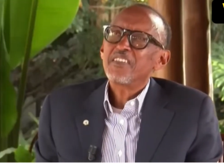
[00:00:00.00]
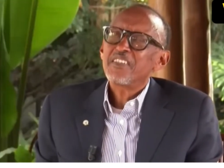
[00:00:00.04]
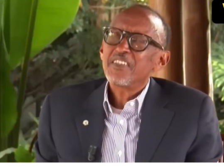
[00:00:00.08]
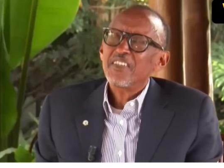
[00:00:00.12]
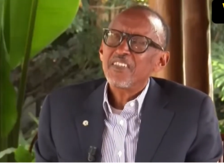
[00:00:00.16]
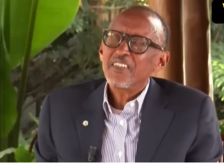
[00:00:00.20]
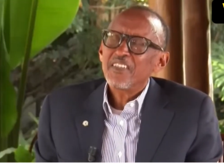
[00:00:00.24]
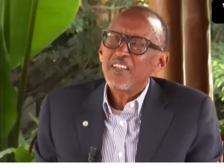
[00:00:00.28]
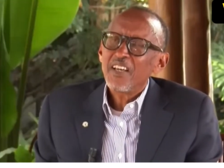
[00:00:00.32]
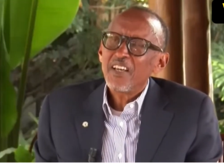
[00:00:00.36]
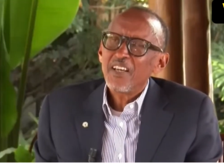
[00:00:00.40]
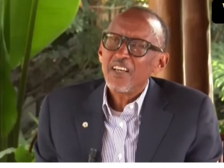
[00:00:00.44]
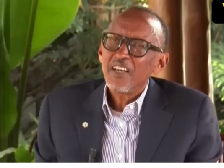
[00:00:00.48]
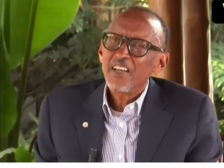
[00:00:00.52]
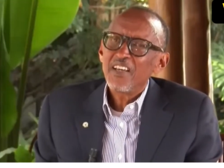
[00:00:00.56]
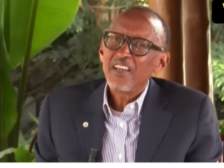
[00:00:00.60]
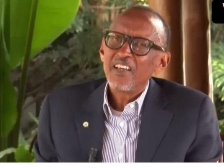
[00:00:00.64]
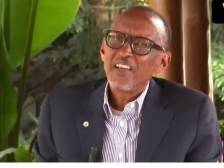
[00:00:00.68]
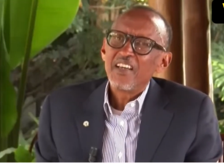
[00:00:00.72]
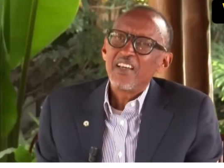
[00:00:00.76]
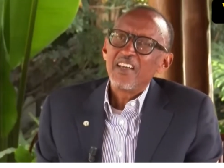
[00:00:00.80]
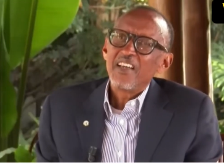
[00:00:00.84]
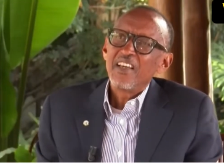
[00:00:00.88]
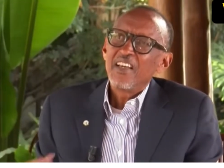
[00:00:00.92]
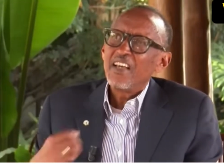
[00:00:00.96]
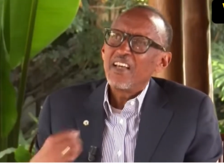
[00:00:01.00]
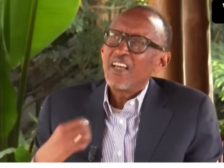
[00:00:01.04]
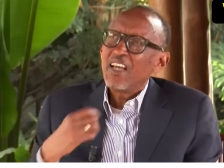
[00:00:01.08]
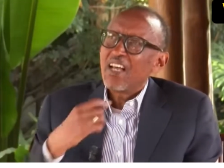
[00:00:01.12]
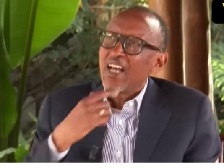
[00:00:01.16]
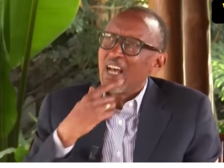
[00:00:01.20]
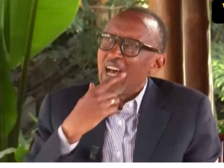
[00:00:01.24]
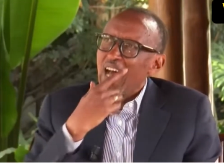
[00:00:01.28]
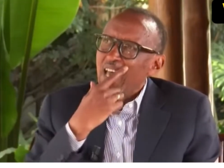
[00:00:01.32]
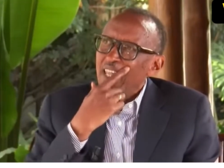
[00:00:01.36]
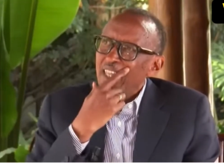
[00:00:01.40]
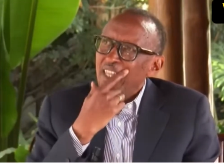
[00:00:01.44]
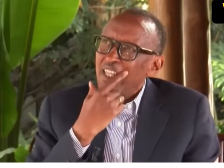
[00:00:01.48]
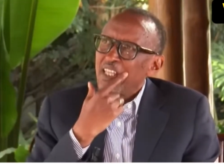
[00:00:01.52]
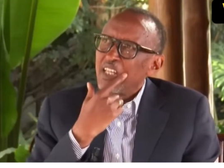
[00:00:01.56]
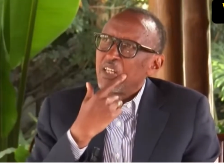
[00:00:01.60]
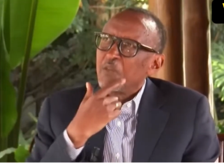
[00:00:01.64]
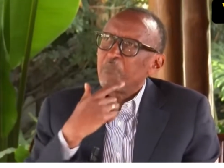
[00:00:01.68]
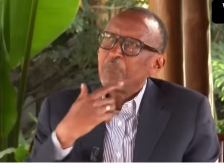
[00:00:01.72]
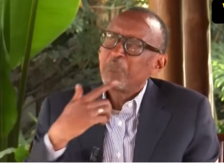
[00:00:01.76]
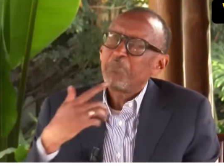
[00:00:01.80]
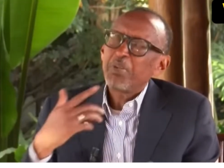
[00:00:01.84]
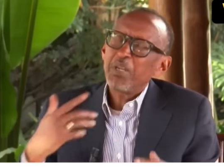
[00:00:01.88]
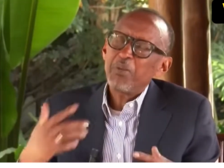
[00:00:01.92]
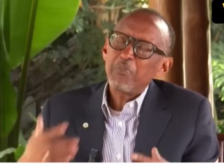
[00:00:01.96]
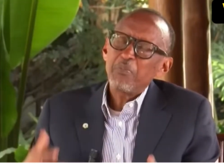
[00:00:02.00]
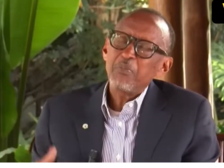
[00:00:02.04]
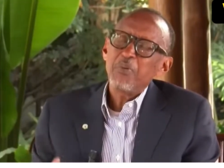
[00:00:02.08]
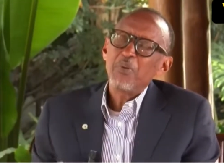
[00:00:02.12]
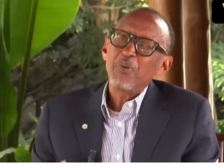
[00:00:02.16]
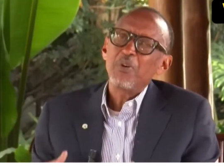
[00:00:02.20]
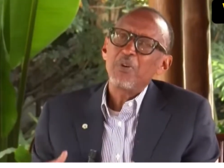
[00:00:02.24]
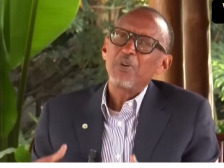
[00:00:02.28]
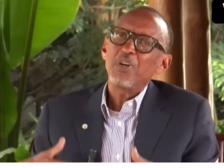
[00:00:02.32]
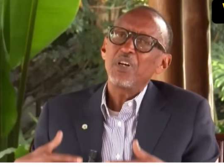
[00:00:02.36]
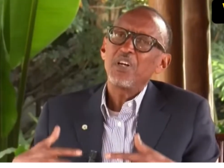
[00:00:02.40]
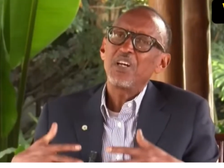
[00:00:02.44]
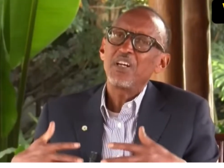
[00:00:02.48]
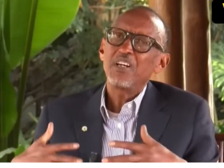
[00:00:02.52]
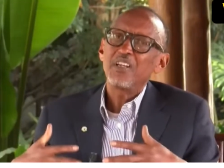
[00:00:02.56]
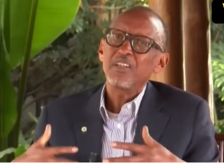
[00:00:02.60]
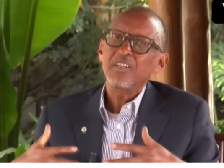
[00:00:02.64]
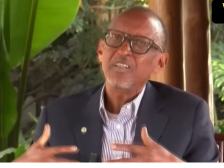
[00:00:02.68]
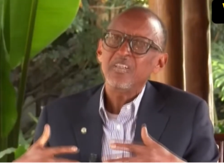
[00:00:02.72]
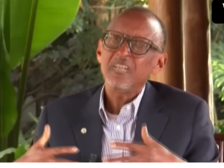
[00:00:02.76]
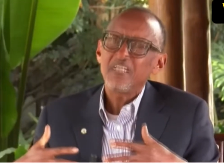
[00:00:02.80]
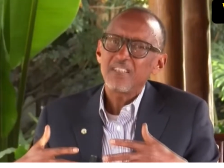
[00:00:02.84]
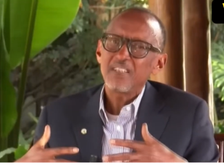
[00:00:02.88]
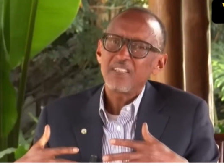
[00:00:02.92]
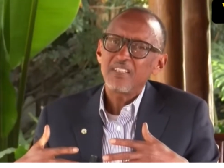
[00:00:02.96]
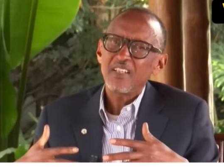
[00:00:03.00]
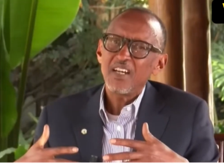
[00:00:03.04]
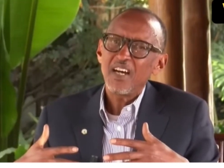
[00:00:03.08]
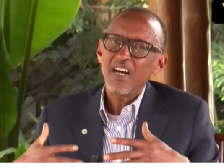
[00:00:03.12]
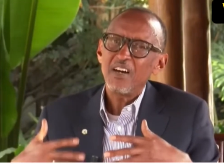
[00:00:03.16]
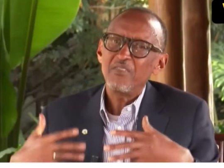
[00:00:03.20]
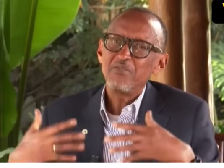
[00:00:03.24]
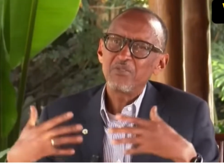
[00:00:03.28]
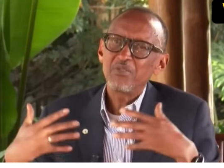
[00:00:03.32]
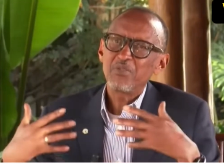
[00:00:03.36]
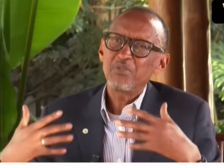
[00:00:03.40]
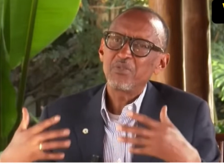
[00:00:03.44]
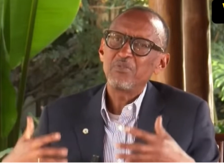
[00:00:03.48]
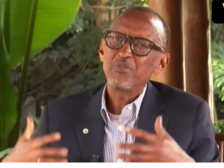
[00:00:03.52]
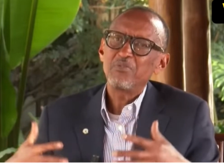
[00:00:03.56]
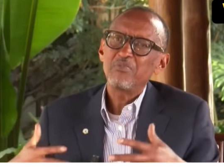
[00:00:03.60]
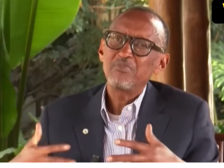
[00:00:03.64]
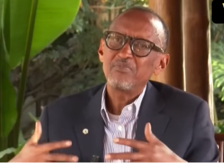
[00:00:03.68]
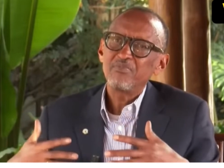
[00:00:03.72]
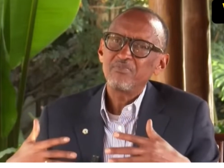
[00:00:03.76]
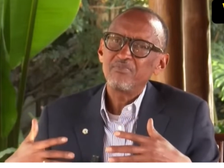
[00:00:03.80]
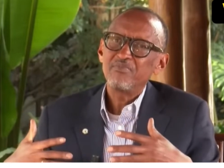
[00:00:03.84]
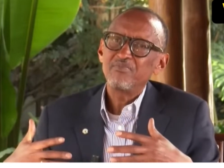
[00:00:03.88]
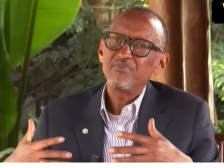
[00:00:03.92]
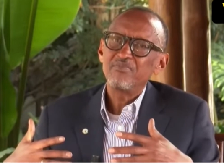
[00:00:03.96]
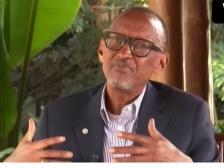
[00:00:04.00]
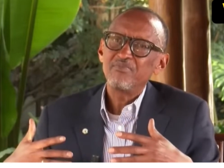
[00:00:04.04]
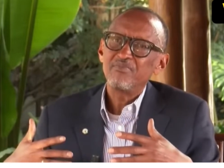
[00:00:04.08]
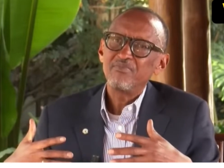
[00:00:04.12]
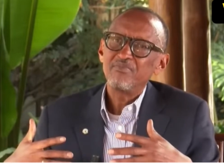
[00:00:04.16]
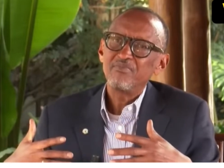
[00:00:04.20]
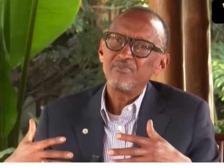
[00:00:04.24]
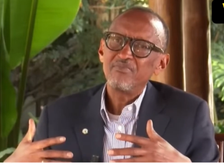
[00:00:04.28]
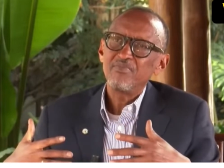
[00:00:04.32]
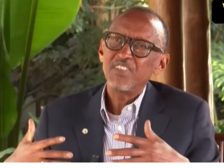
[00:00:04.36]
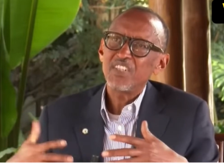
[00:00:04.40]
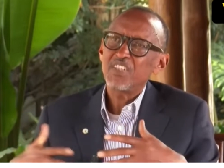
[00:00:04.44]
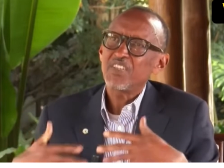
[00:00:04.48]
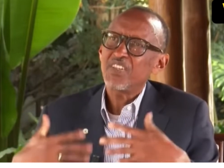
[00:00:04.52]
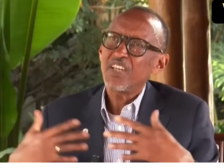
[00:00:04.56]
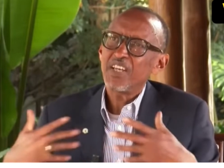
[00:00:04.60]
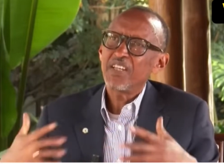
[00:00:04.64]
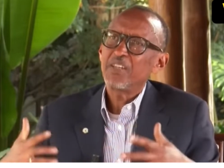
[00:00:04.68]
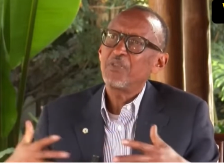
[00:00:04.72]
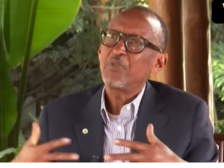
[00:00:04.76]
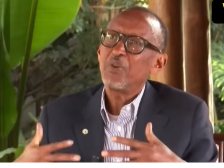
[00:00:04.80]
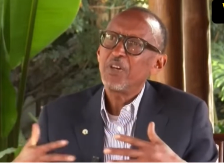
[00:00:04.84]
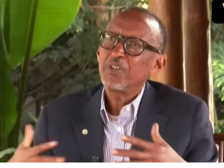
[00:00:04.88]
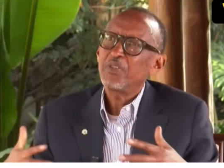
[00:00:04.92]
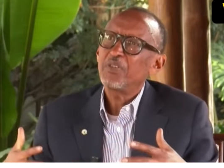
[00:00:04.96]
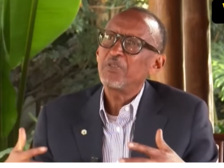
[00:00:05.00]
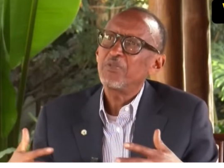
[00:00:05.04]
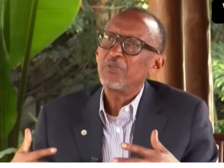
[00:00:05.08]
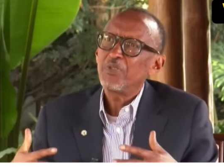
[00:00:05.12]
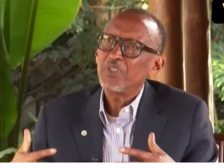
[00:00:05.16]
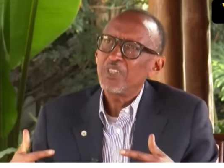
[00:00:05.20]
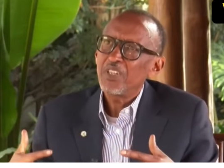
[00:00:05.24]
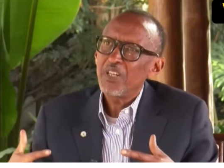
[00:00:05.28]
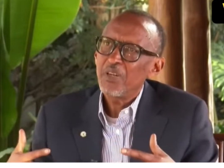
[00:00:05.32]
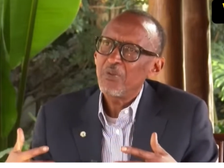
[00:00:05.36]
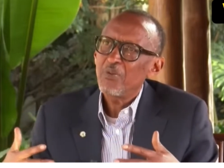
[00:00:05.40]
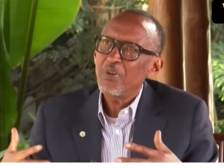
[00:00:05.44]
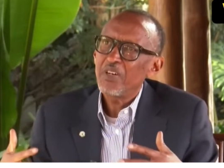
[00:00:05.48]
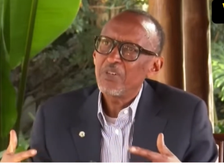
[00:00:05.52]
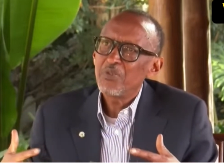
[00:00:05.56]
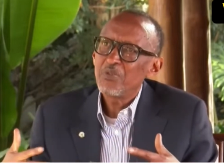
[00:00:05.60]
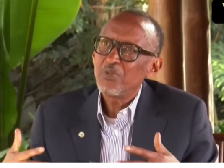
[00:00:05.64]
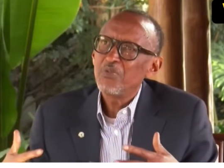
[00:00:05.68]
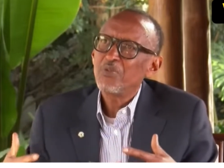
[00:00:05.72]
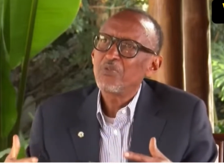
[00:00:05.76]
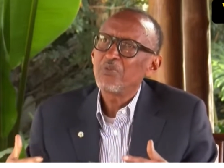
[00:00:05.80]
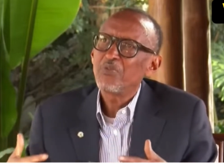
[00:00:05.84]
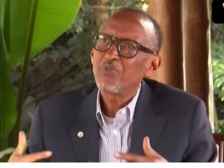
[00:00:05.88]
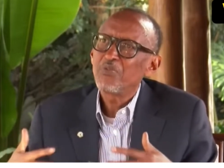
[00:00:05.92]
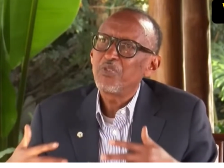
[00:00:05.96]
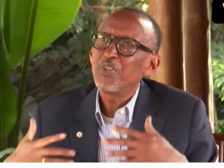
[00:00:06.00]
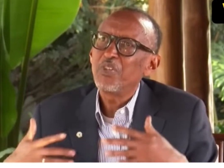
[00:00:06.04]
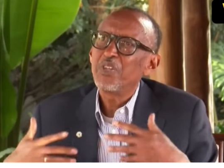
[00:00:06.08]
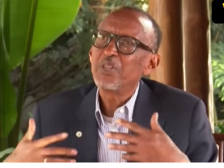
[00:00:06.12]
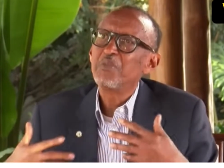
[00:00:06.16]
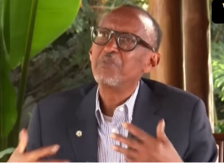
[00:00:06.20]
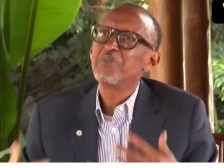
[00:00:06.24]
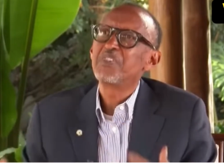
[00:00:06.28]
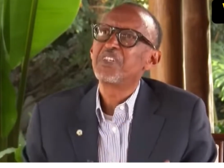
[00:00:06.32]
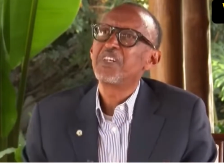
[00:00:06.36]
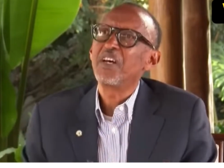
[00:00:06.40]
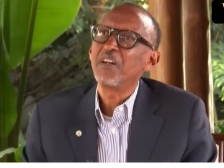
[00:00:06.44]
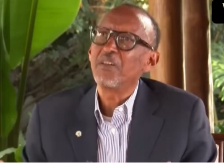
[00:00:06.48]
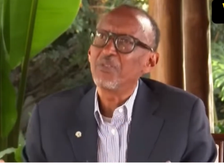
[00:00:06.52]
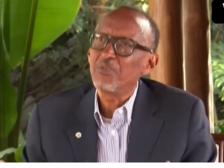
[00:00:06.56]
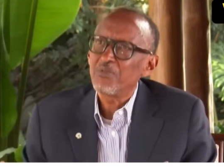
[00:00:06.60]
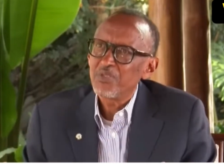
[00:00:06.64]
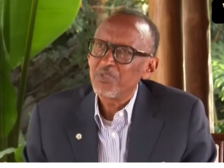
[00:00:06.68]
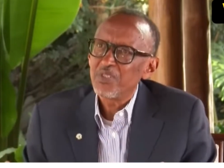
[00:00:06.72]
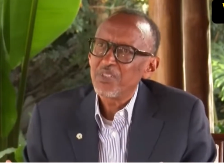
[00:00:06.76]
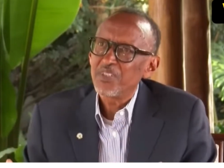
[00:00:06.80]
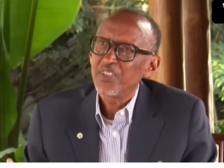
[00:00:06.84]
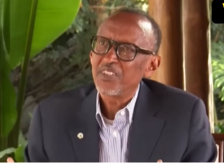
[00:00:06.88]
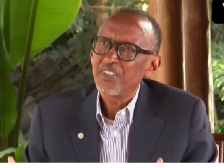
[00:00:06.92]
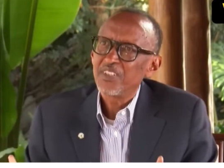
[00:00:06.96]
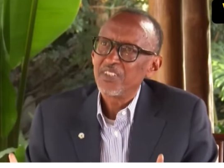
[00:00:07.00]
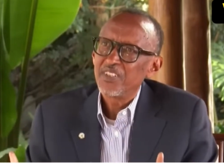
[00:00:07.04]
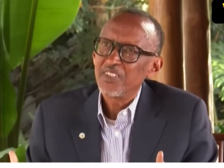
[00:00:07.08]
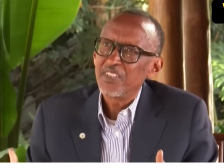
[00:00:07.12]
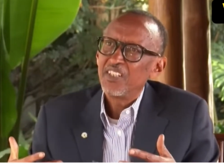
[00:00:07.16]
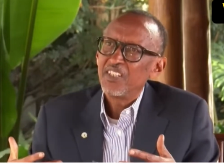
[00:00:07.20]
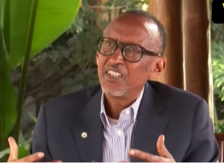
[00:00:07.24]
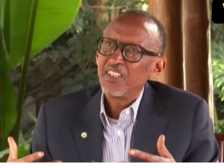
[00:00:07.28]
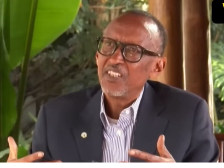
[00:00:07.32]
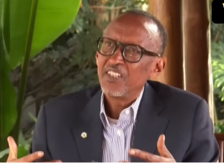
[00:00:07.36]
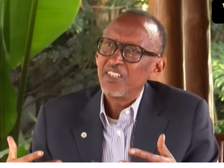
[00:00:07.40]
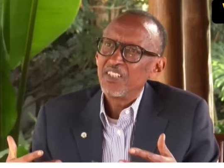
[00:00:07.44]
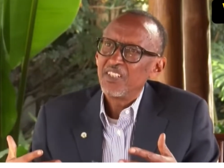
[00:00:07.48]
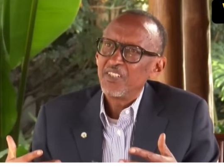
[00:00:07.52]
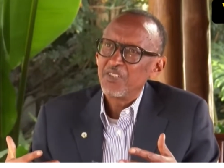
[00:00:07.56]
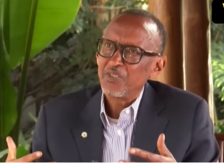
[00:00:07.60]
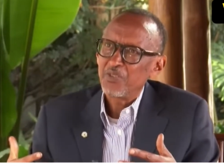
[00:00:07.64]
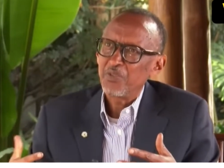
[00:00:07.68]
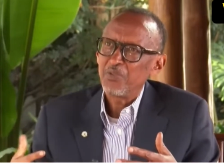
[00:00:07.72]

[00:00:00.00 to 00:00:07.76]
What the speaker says: is, I think people have to decide what they want to do for themselves. You